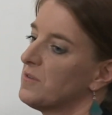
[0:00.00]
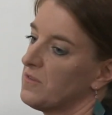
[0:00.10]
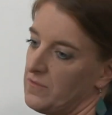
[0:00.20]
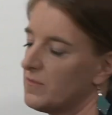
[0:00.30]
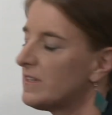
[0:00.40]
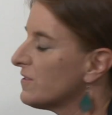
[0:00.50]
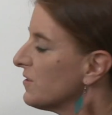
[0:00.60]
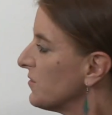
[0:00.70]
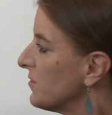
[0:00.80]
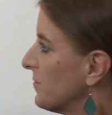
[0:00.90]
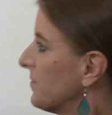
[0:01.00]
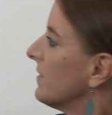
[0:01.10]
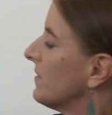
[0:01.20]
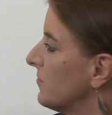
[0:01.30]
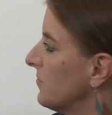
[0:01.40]
the Western Europe
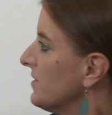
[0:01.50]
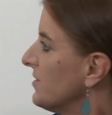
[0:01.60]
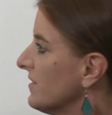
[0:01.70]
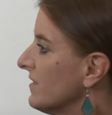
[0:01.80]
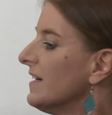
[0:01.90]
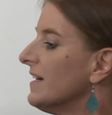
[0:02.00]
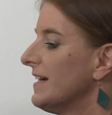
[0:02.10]
region,